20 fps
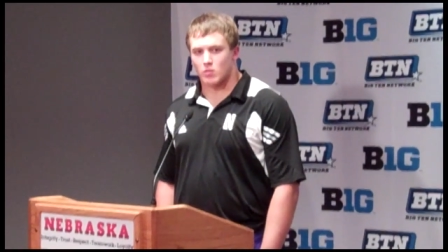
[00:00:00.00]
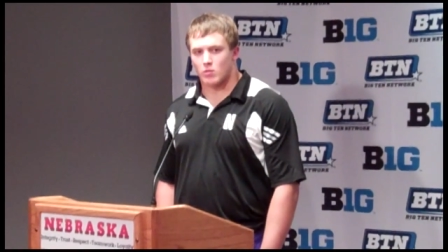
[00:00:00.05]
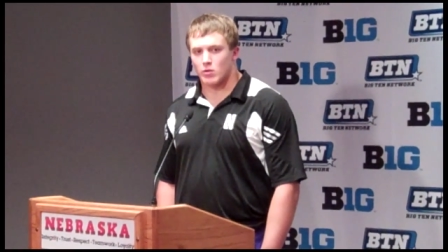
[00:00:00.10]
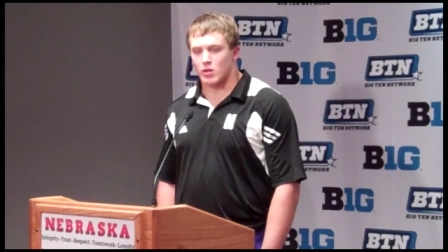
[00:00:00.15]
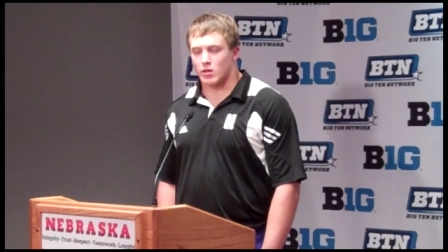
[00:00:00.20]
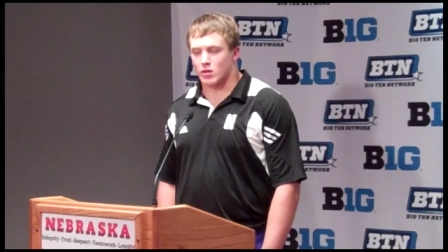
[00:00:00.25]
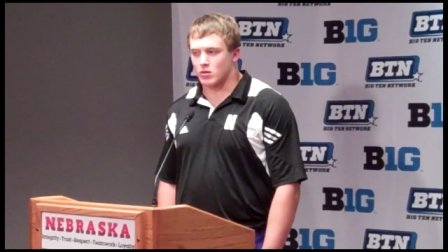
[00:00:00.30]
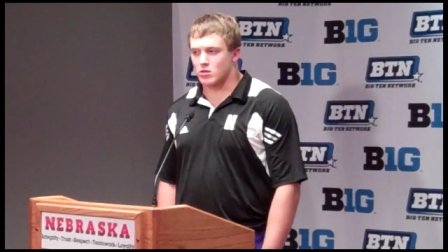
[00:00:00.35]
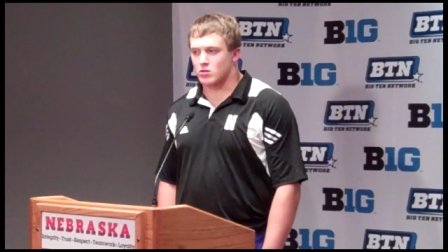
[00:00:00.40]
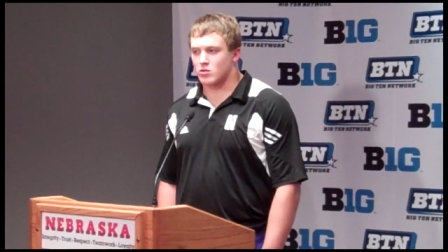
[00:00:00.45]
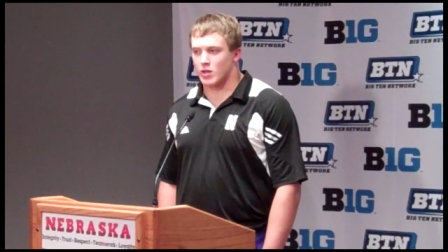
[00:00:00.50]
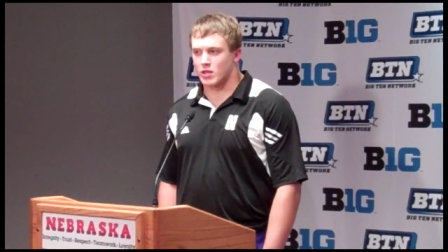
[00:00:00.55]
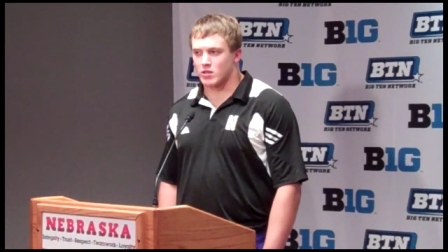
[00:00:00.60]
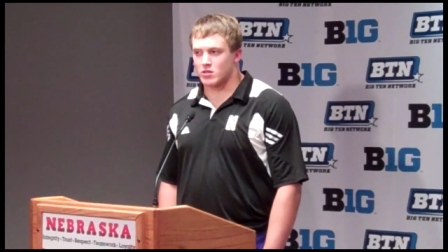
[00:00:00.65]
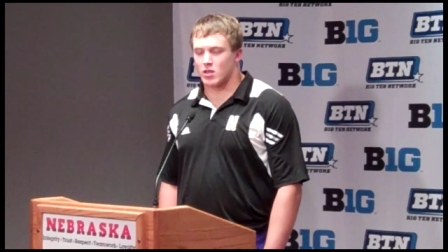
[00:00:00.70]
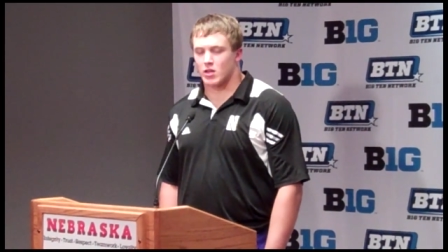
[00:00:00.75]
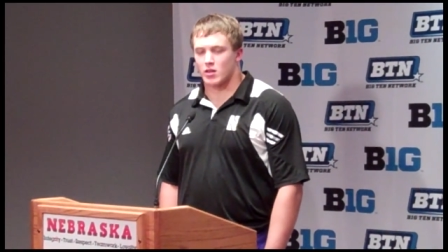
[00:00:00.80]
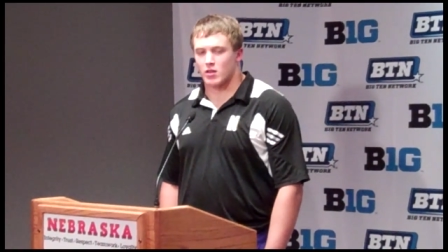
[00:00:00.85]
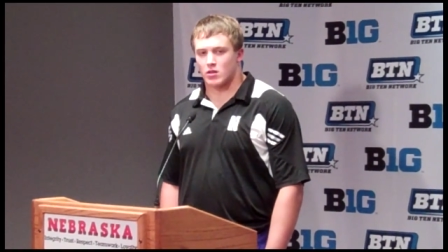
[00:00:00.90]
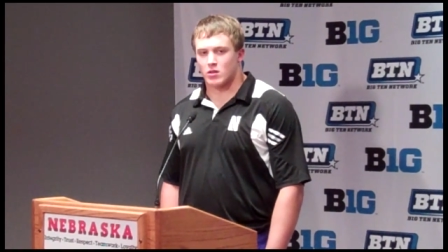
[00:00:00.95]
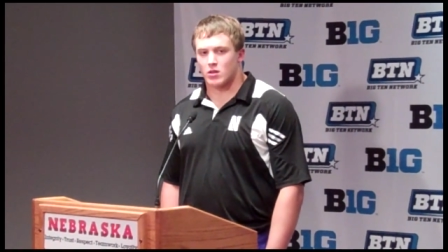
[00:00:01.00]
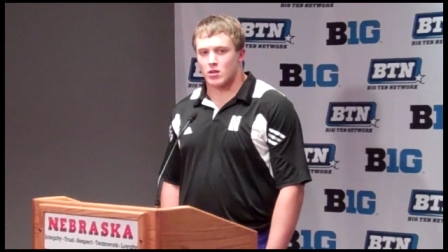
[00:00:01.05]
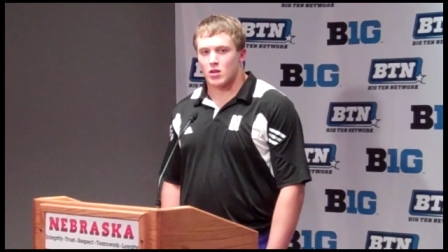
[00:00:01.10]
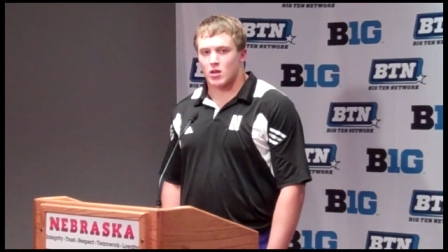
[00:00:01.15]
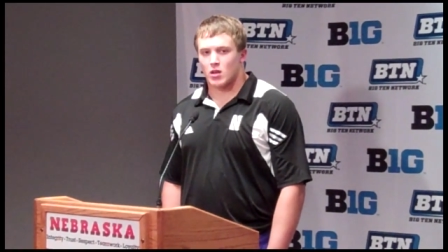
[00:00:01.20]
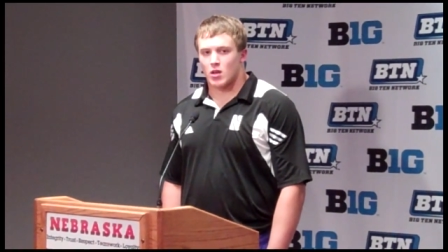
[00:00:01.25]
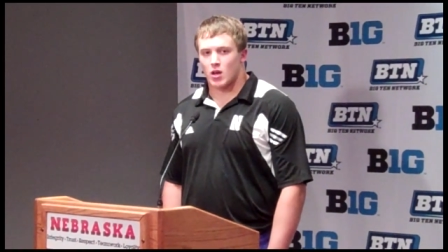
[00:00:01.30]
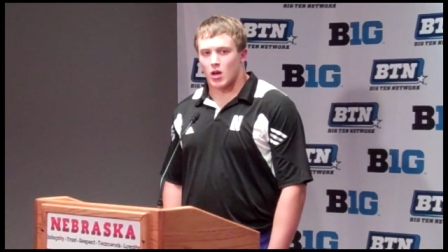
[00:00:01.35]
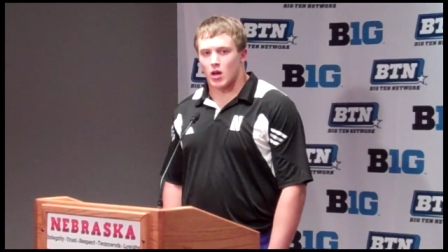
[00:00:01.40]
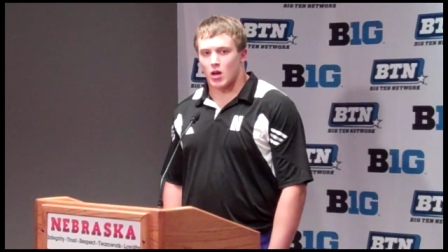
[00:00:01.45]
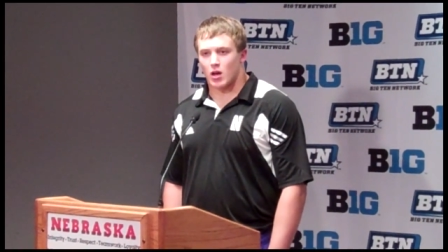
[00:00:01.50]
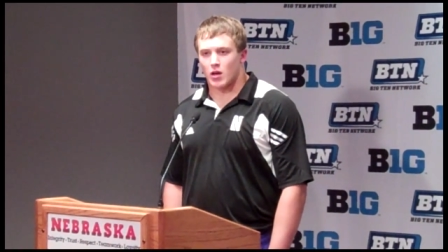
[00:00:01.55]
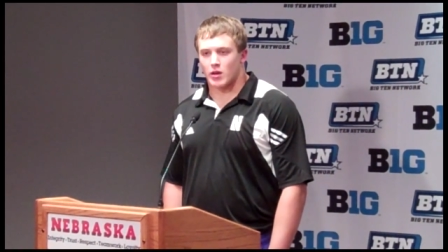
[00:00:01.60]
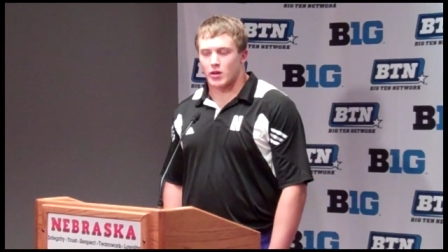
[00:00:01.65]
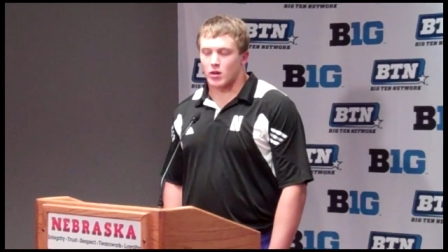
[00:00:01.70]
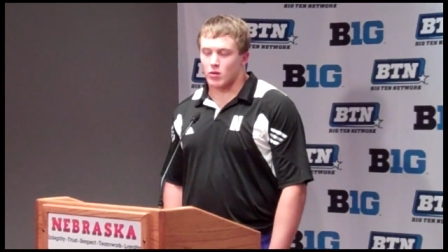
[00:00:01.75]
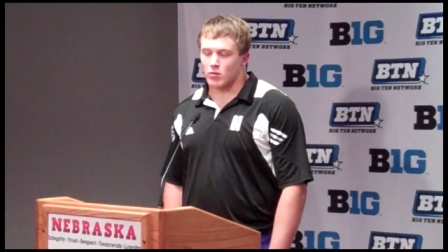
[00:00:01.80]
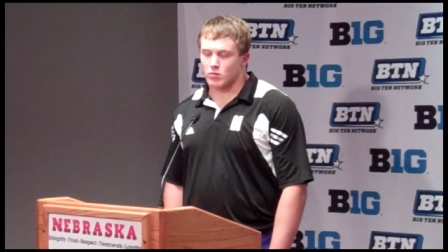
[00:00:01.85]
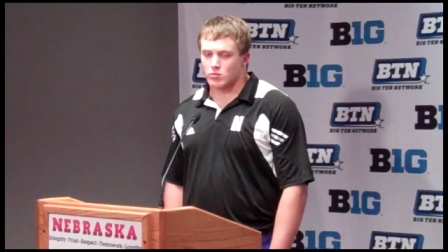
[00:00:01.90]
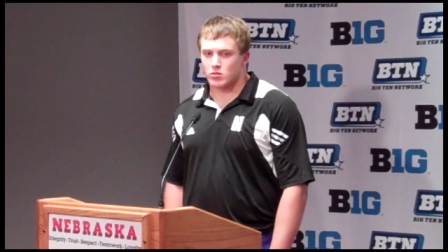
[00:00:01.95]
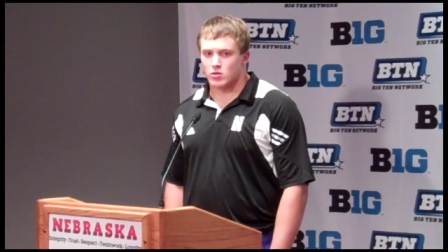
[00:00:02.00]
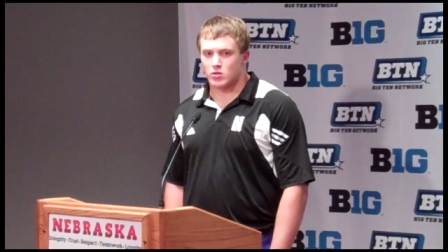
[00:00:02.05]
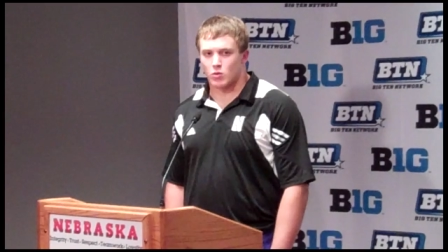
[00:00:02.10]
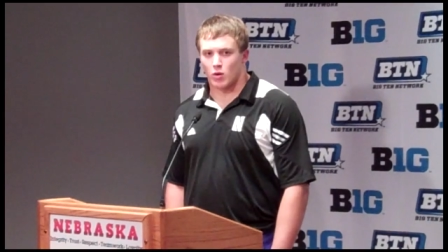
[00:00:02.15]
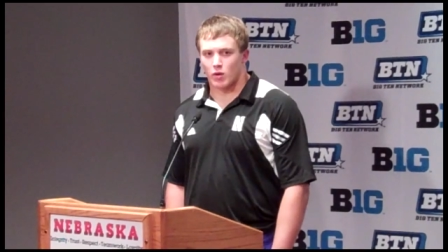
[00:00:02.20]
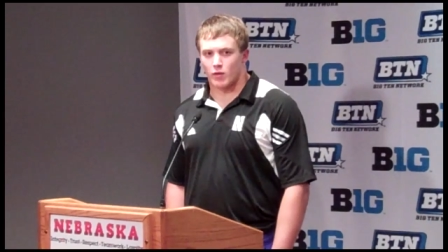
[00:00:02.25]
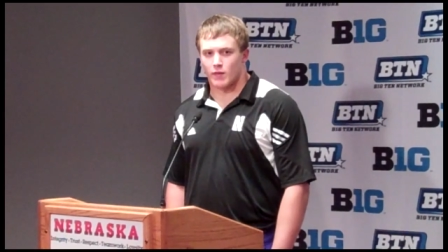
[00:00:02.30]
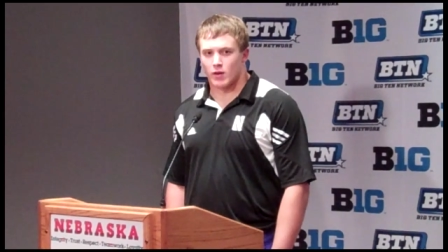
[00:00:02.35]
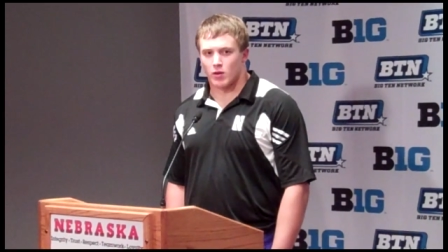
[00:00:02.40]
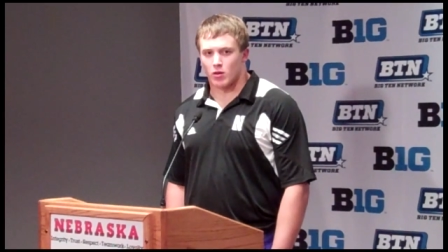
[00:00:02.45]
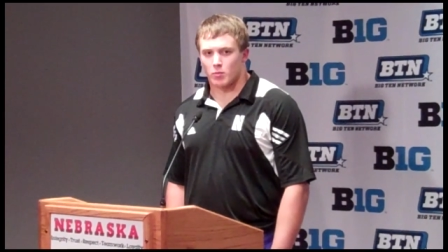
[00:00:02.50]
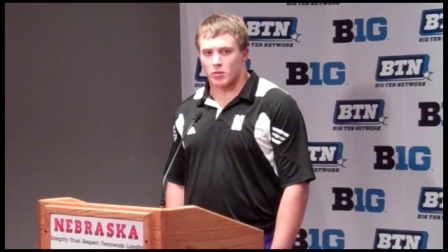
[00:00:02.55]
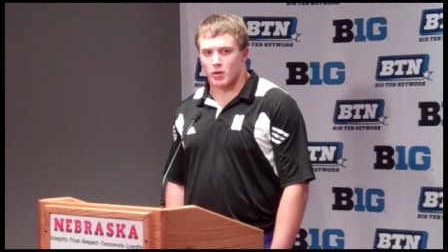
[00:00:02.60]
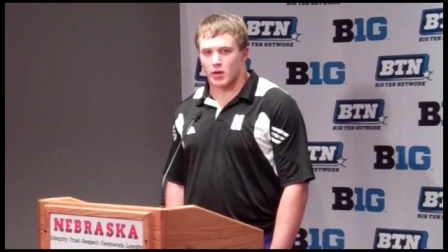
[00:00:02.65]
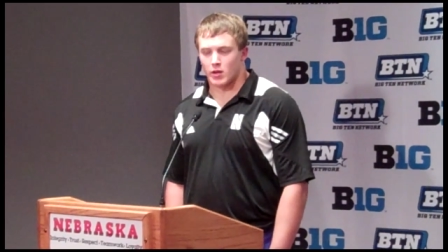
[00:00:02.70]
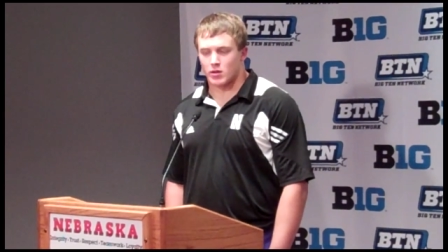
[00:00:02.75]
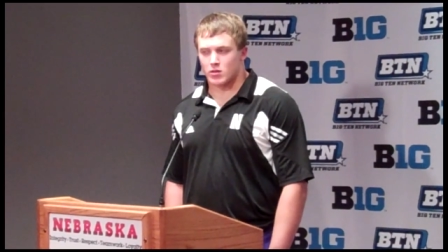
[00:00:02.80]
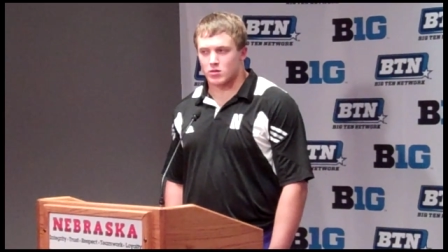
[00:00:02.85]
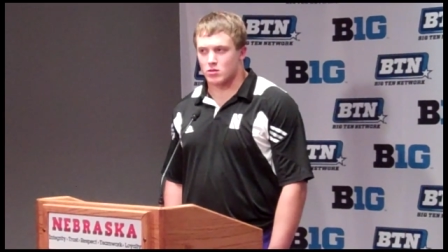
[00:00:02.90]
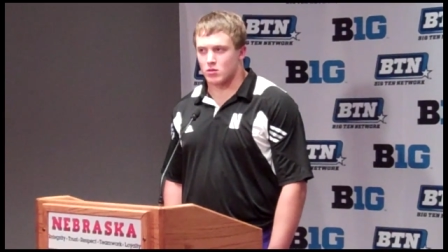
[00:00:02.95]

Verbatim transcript: we translated, uh, you know, to our fellow players.